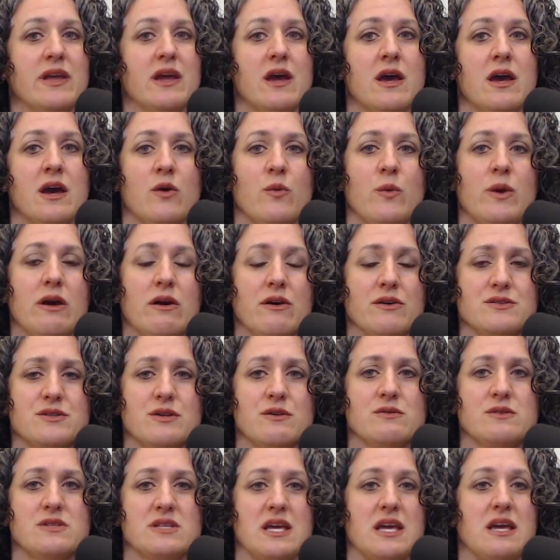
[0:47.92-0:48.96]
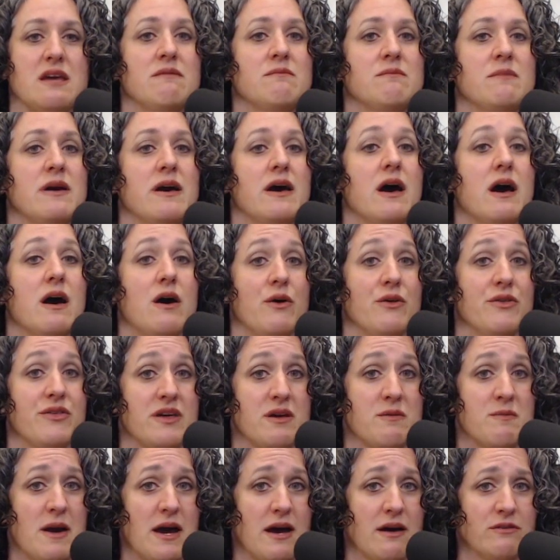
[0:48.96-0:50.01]
we also see
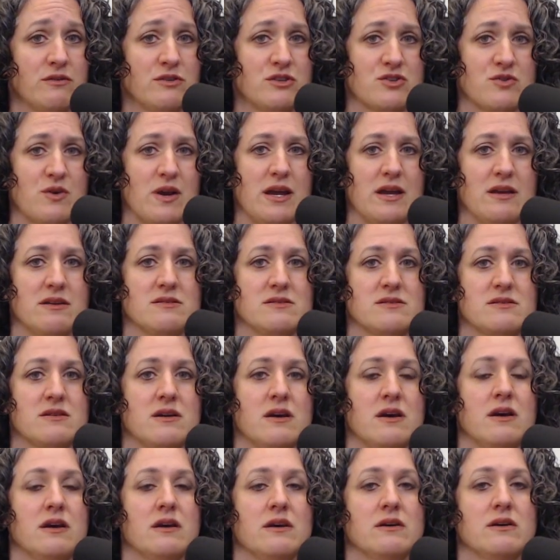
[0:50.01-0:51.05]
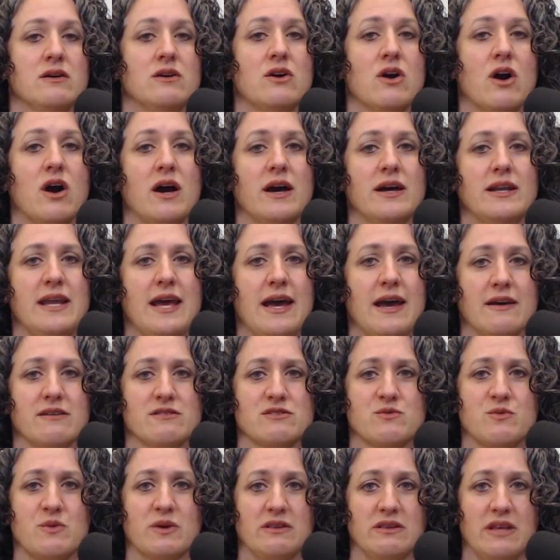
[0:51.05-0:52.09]
healthy boundaries. God
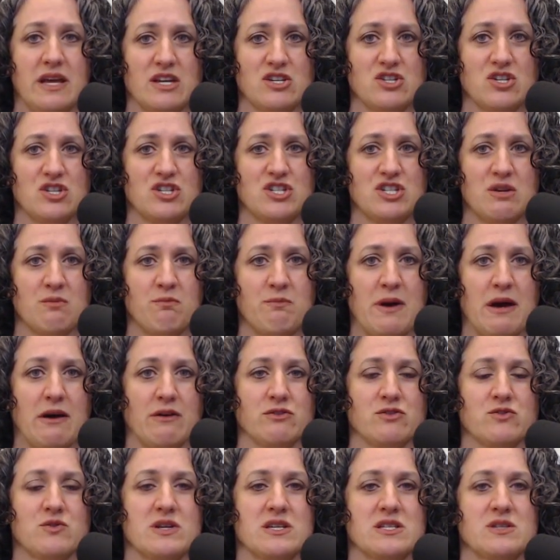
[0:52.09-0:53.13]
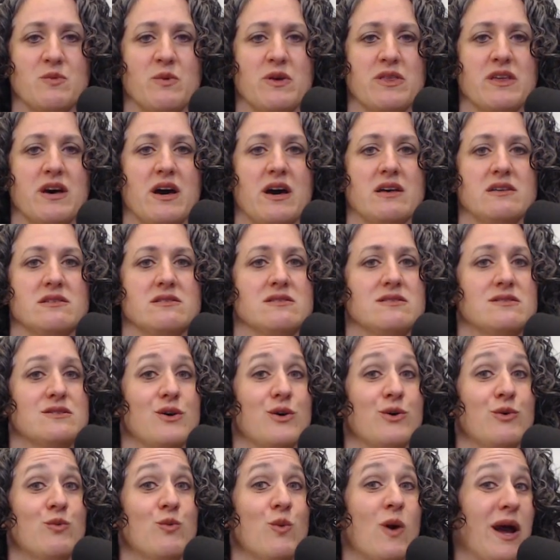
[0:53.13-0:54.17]
has relationship boundaries with us,
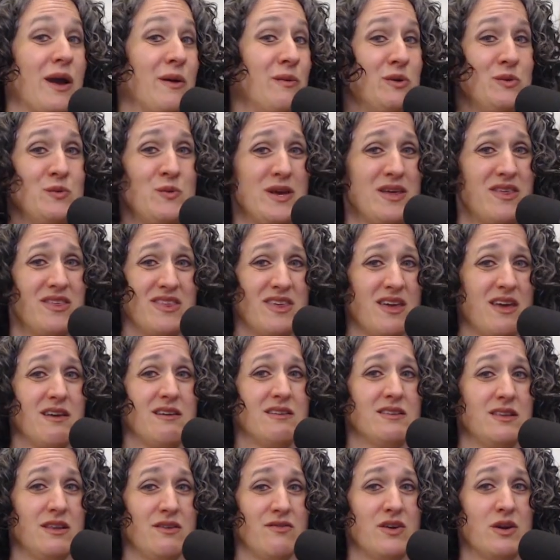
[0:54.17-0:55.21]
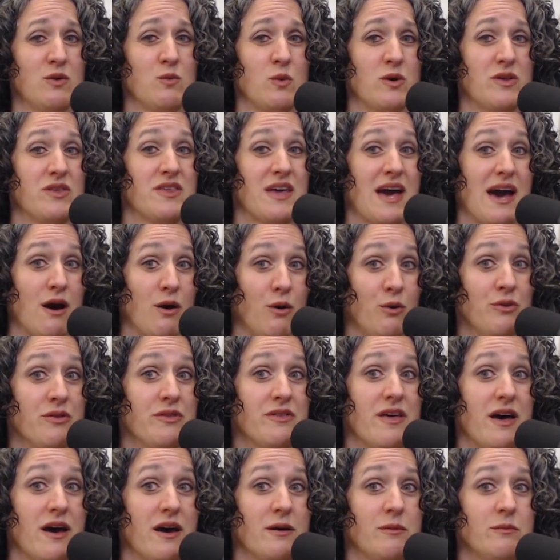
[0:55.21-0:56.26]
so why would we think living without
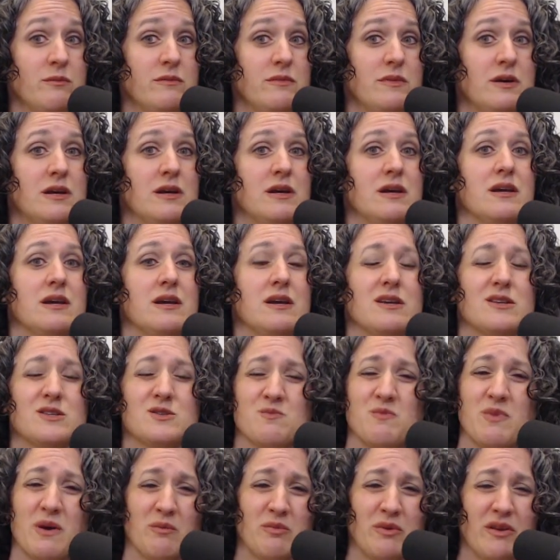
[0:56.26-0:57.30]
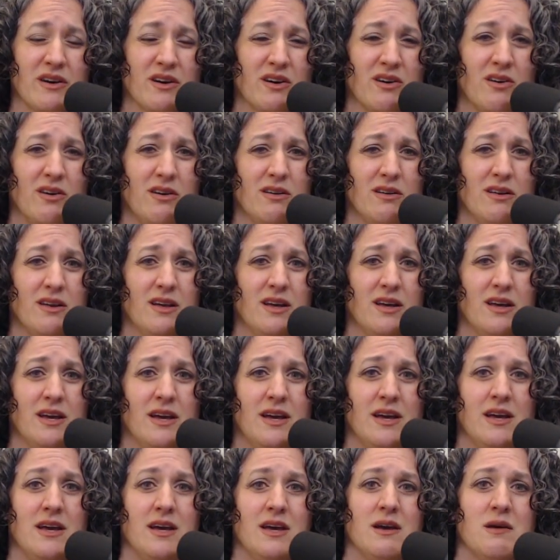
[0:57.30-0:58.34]
them is biblical?
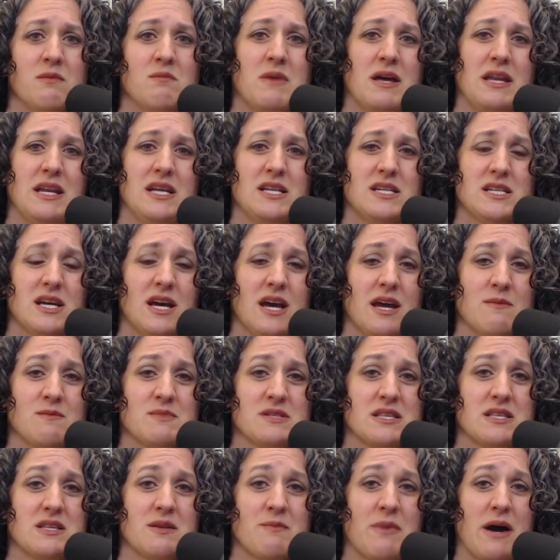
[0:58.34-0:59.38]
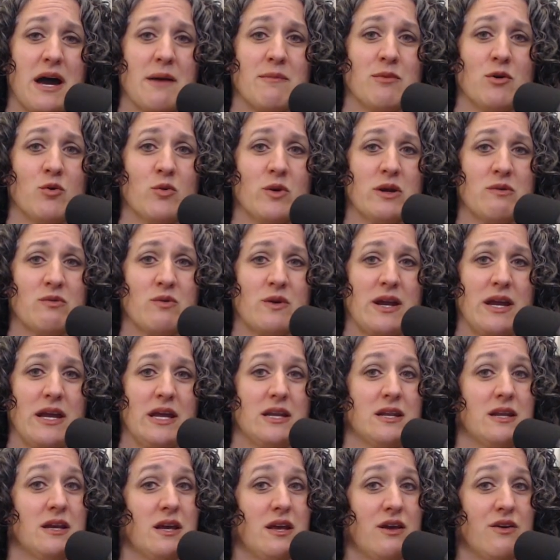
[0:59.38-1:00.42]
Many times in the Bible we
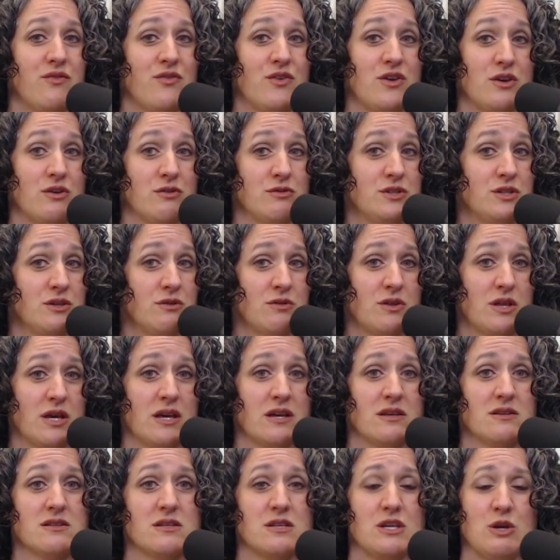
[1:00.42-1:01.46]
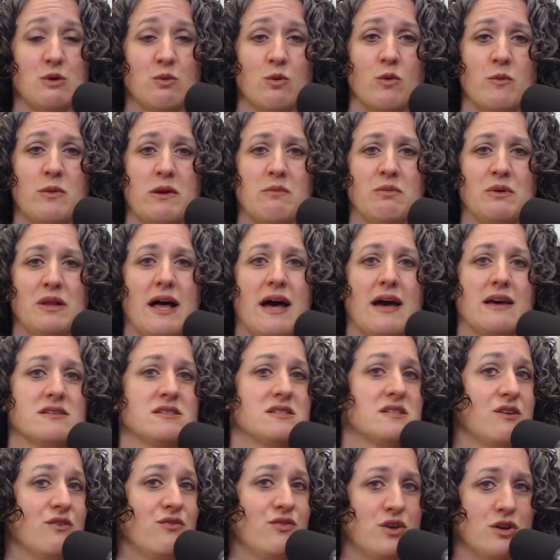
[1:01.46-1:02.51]
read, "If you do this, you will be
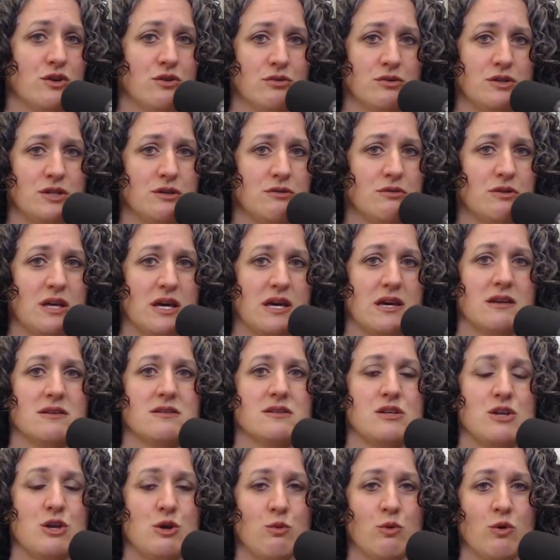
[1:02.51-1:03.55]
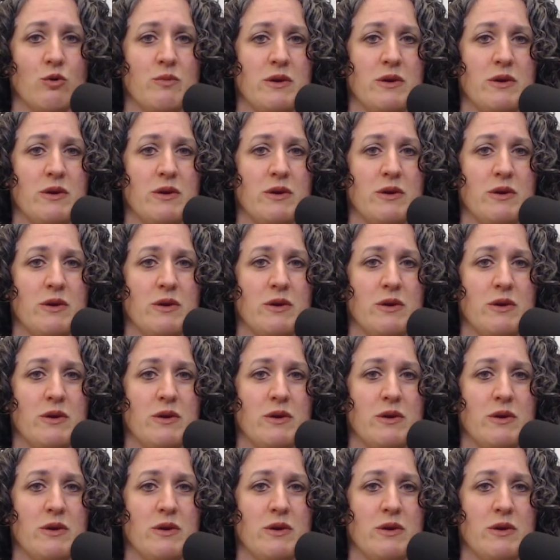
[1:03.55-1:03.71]
blessed. If you do this, you will be